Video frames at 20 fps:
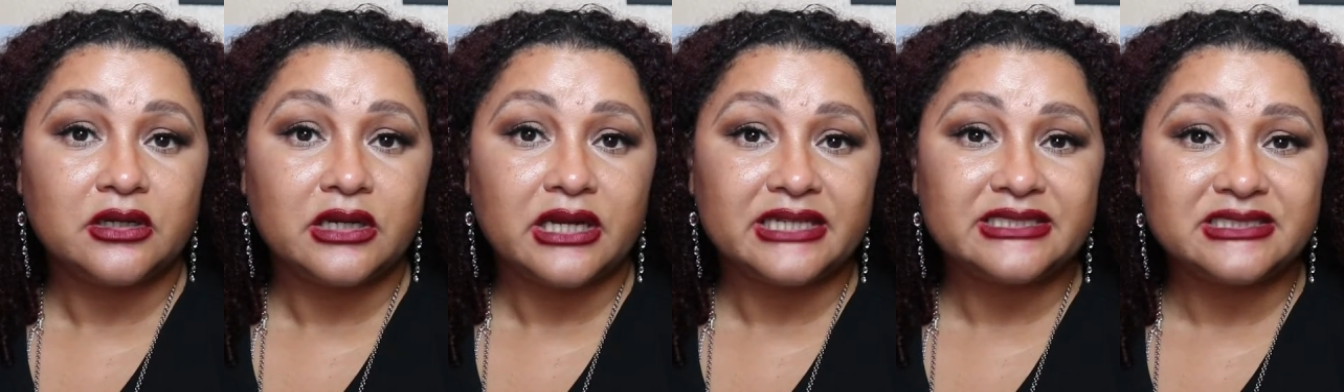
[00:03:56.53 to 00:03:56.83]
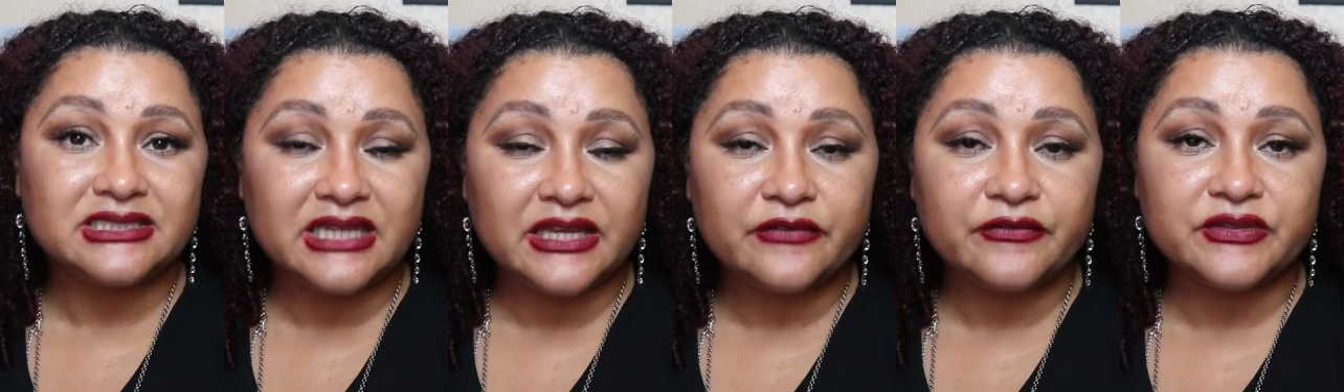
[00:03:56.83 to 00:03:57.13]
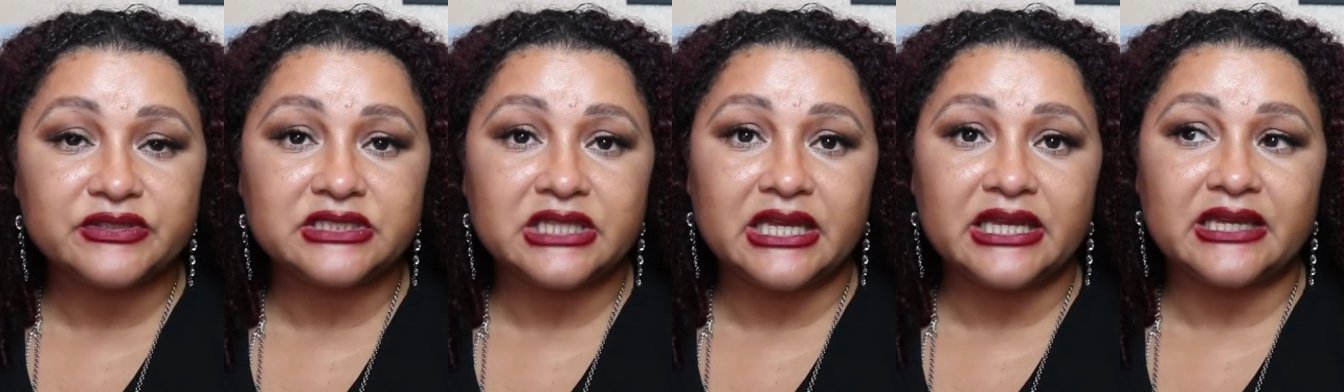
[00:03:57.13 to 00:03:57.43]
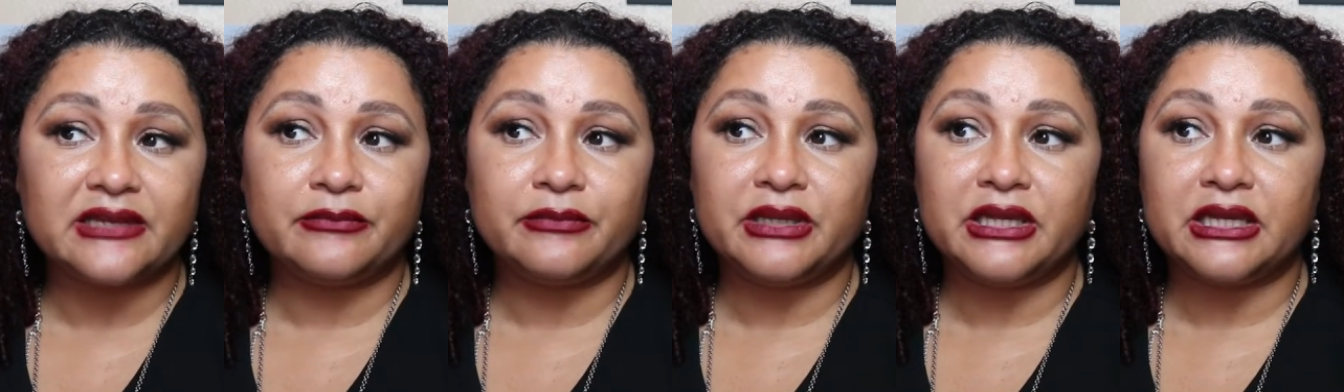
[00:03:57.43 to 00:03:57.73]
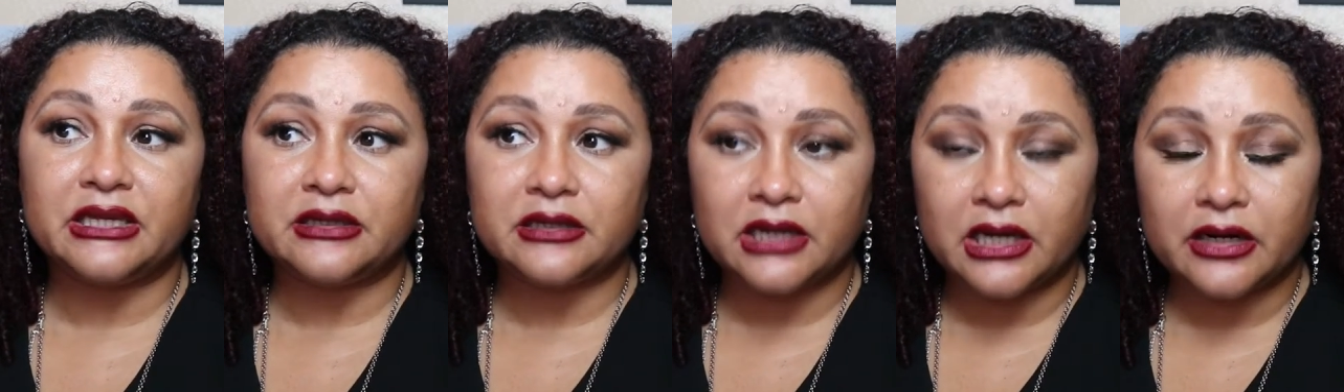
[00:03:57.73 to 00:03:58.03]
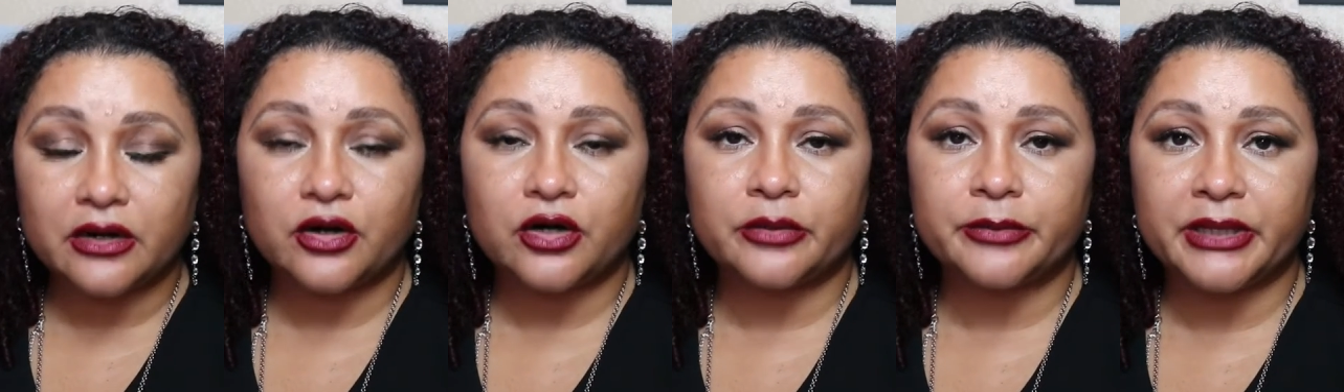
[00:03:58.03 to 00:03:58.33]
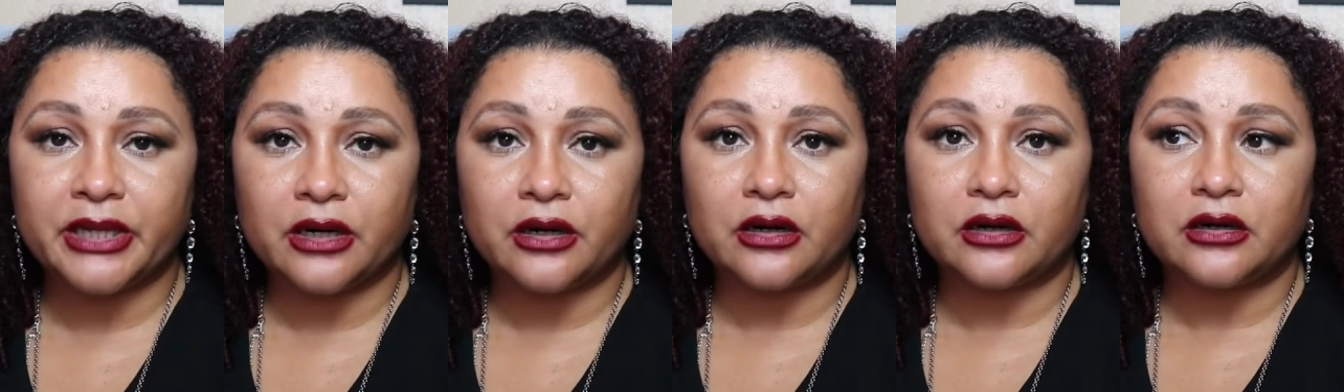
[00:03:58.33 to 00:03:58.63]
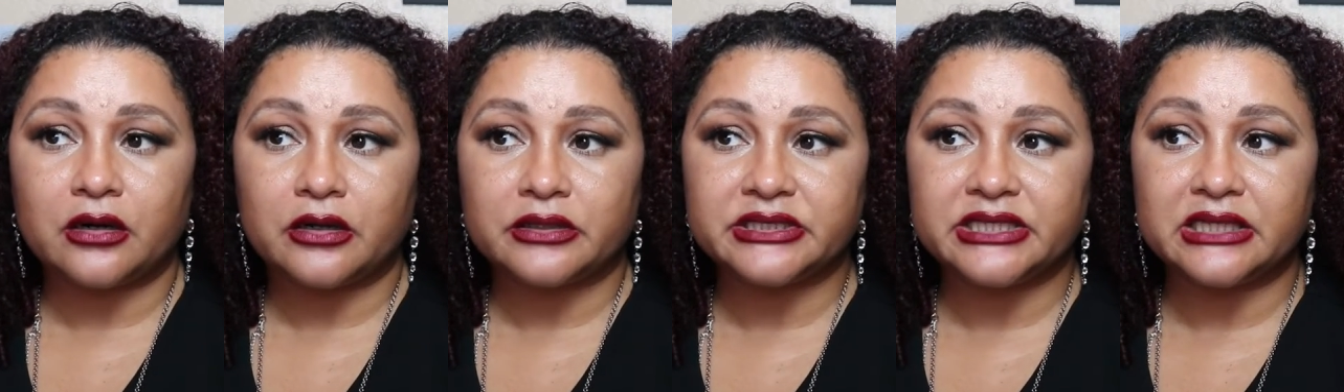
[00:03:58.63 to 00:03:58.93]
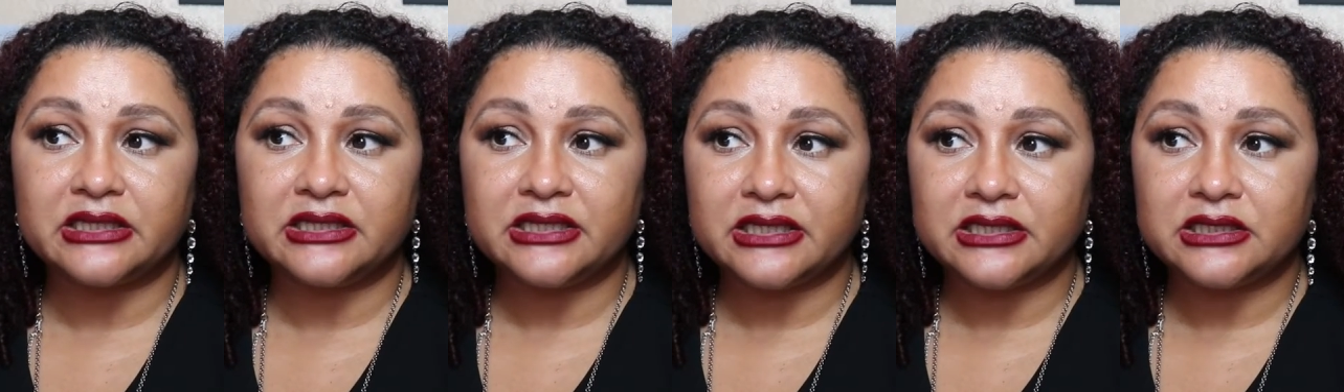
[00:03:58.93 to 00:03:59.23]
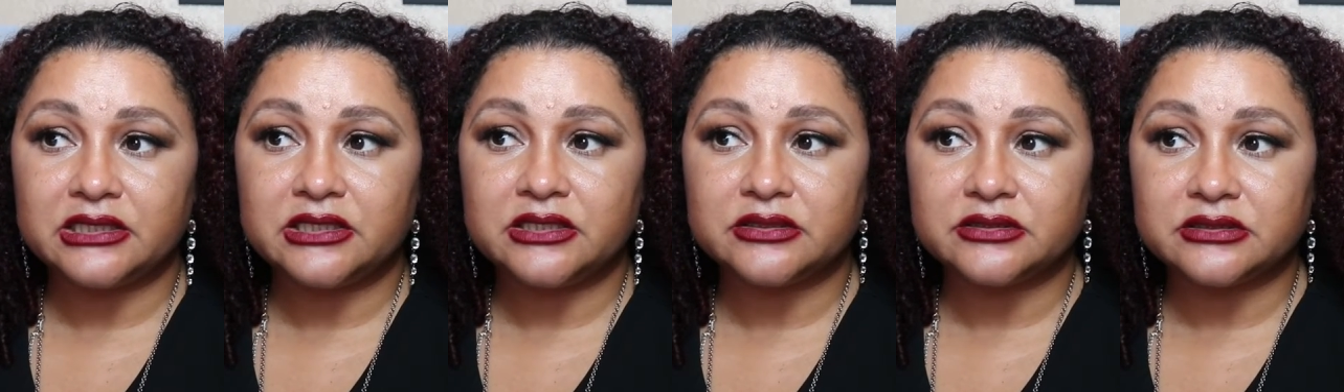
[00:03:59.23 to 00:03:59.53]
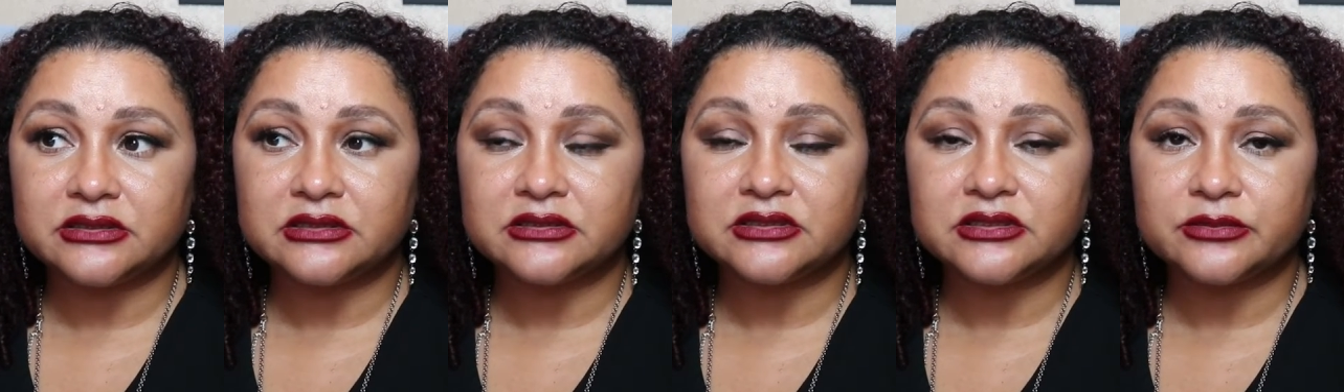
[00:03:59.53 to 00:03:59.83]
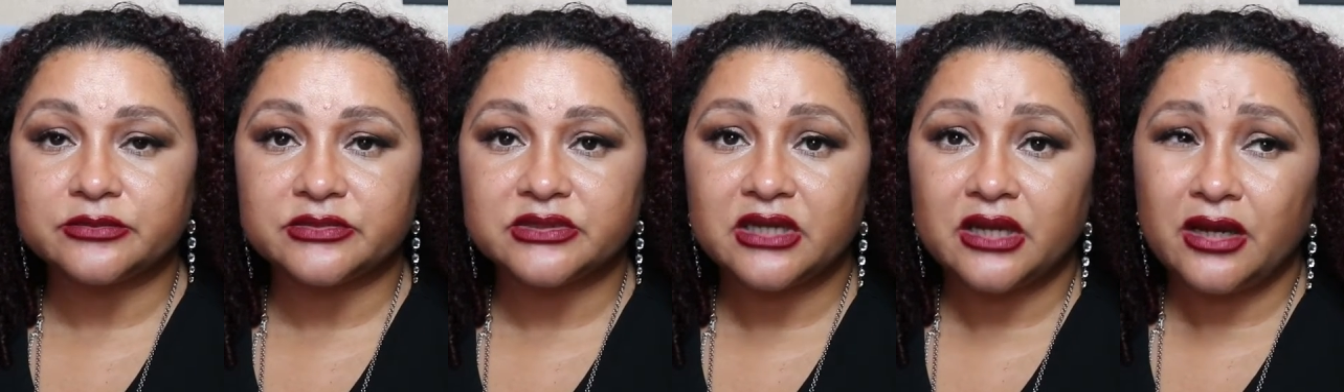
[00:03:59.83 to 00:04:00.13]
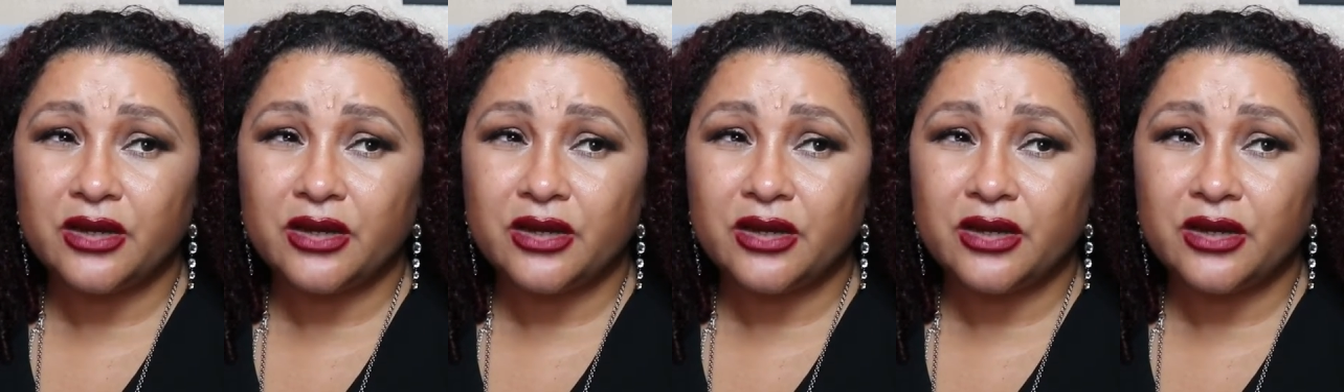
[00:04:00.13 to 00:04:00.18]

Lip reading: as safe as they can be and not harming our delicate ecosystems.